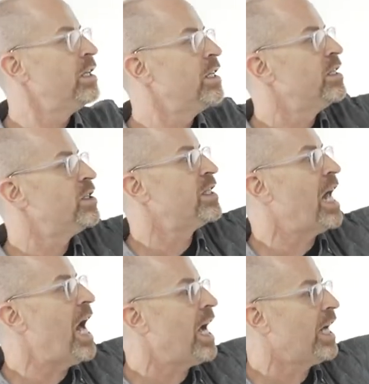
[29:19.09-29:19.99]

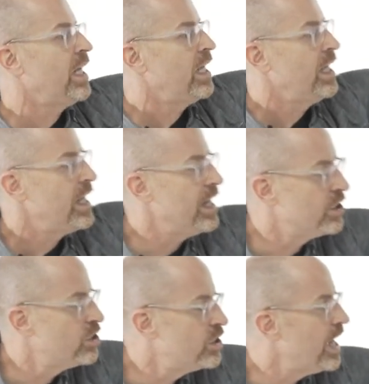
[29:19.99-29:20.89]
Stock in
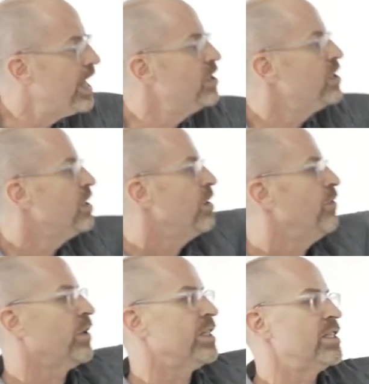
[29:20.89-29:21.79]
exchange
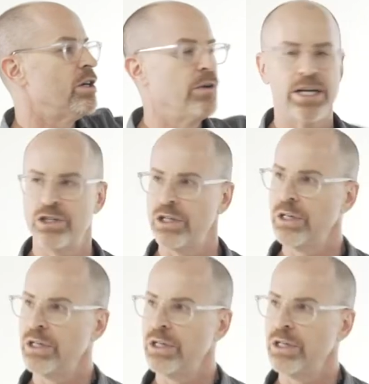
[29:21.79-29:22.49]
for consideration.